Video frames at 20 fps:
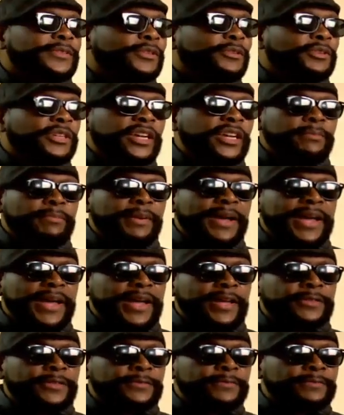Okay,
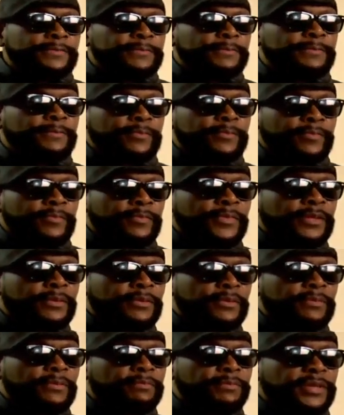bye.
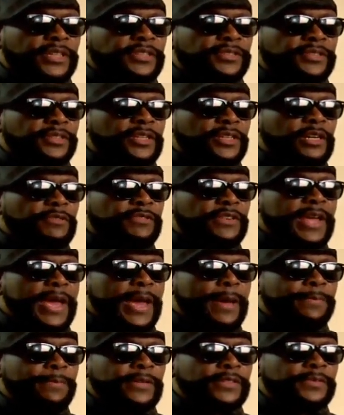Peace, love, and
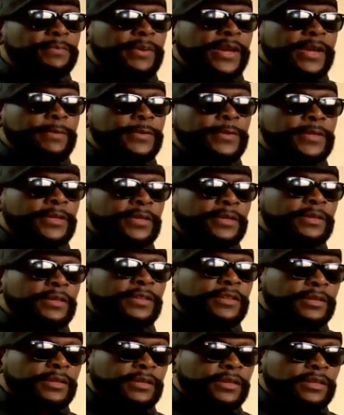happiness, baby.
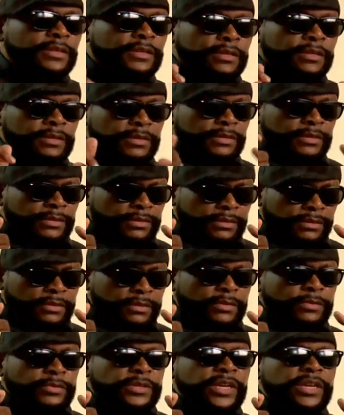
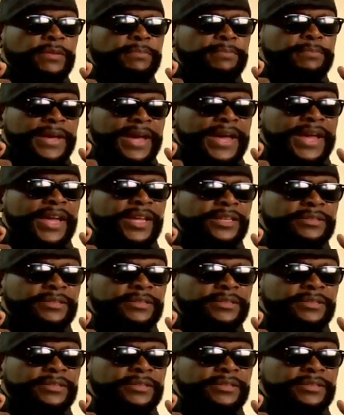Okay, bye.